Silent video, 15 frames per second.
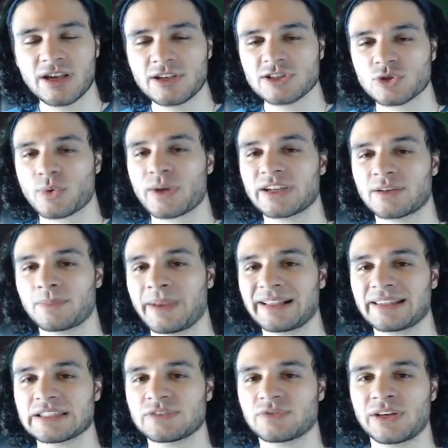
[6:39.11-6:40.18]
so I could make
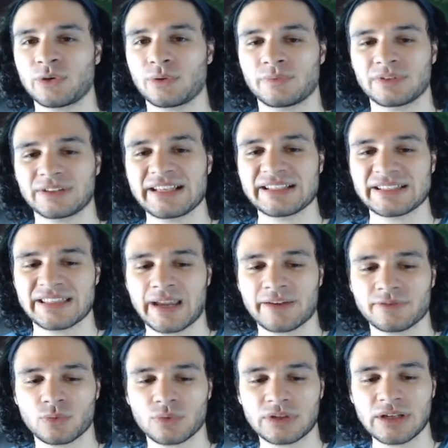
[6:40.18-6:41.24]
this video and release it to
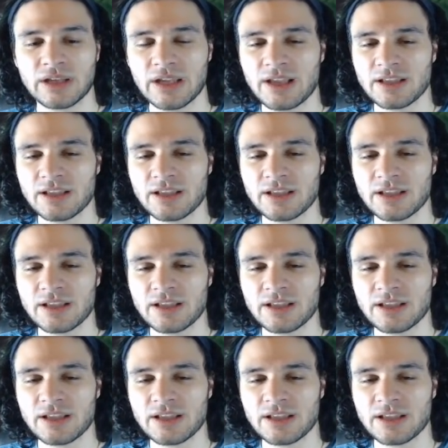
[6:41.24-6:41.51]
everyone.